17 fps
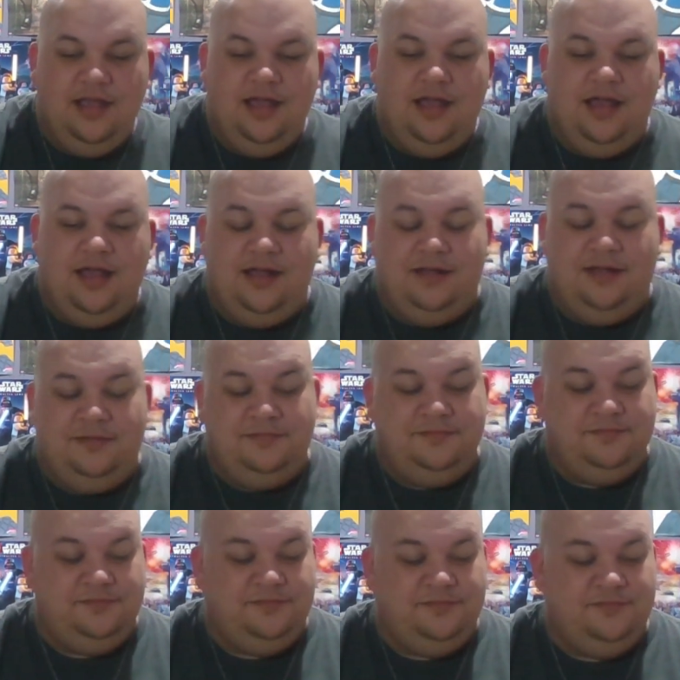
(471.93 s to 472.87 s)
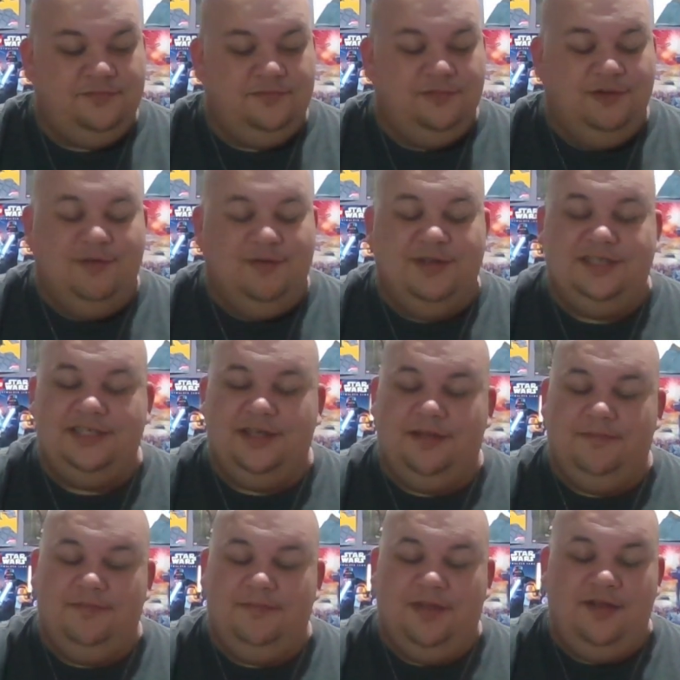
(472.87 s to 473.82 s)
Um, which
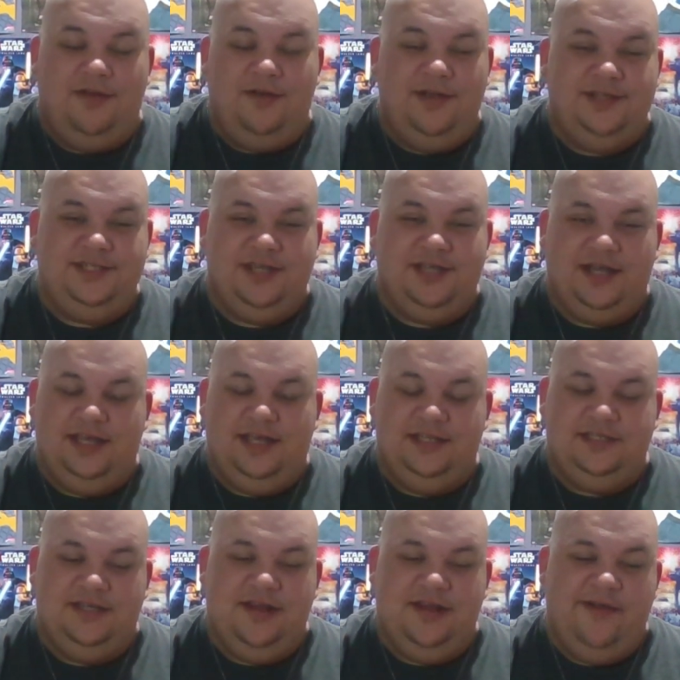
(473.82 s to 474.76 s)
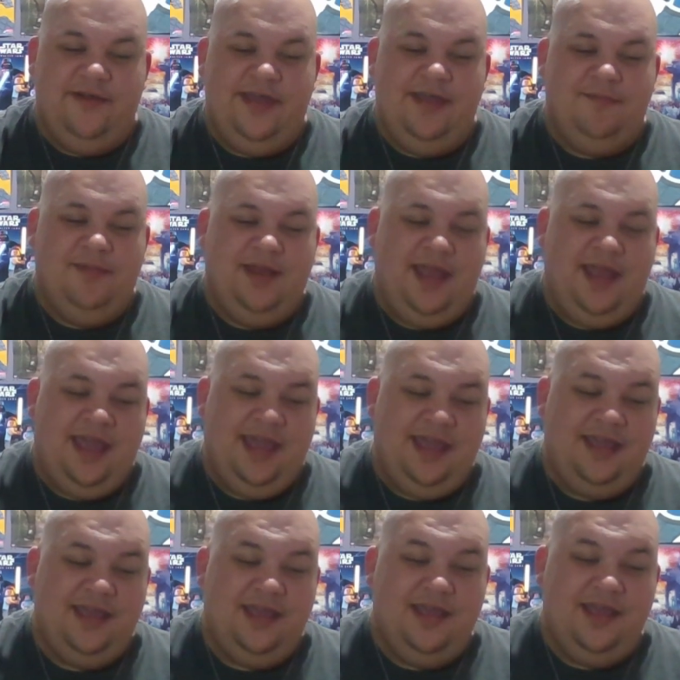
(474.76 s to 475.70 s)
annoys Chucky to no end. But
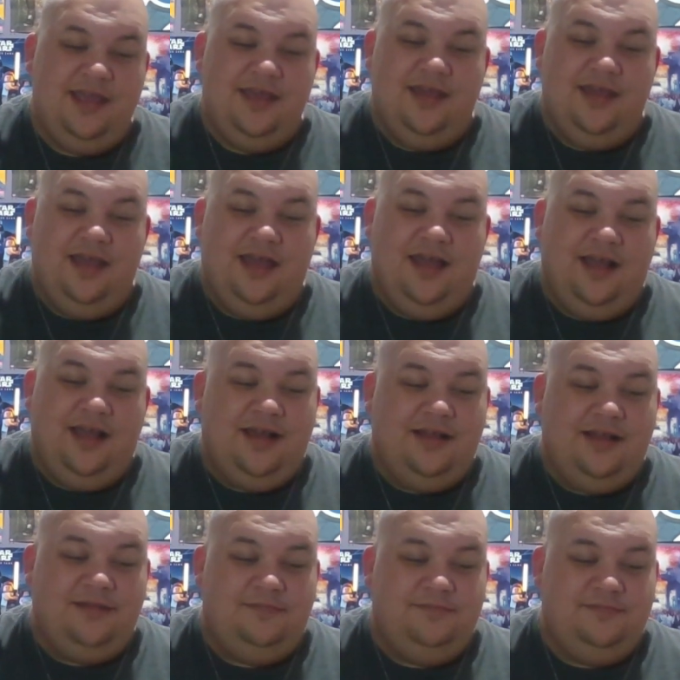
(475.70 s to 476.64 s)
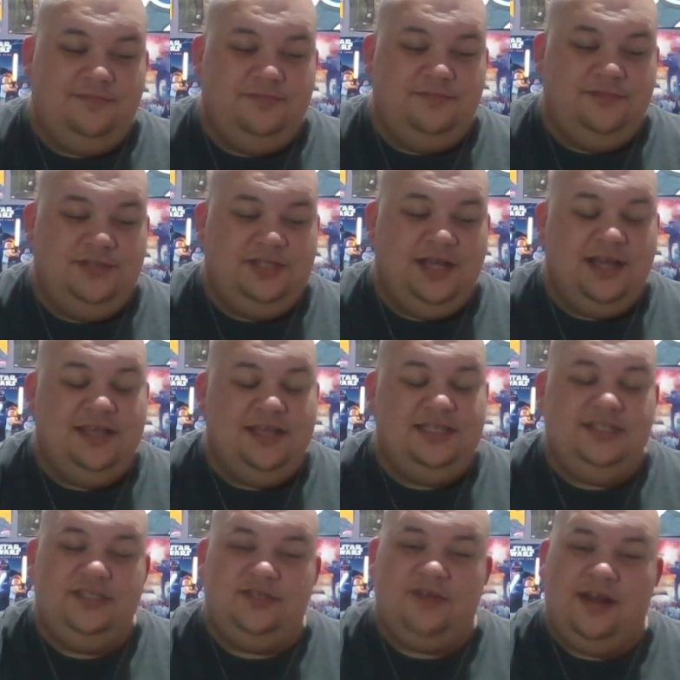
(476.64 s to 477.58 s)
hey, uh, Chucky's
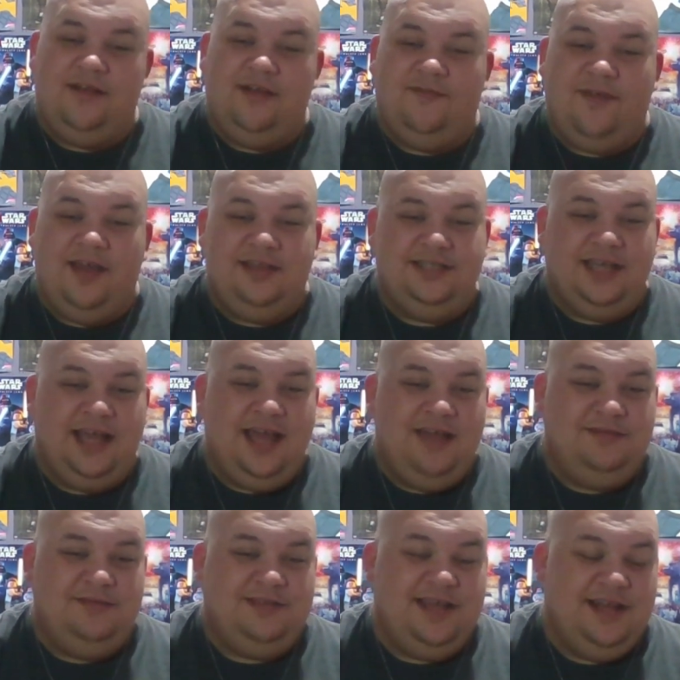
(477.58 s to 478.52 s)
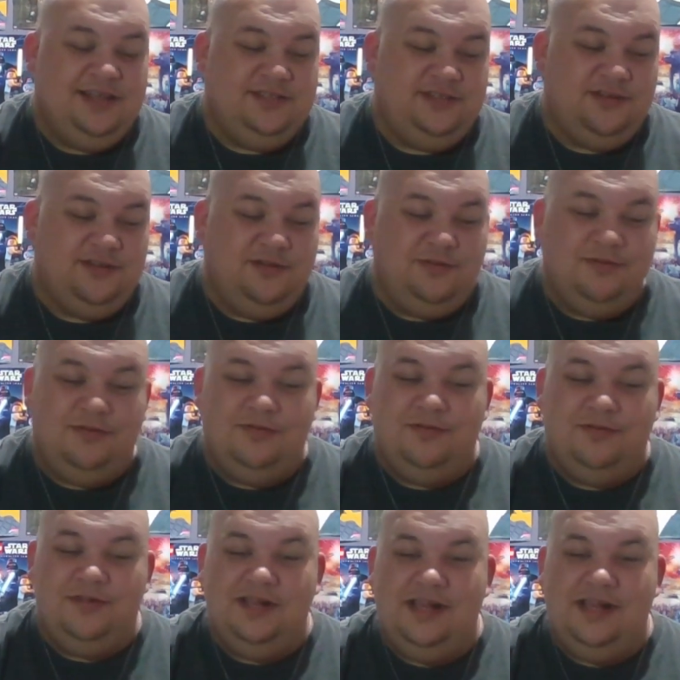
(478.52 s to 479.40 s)
just trying to find time to get his soul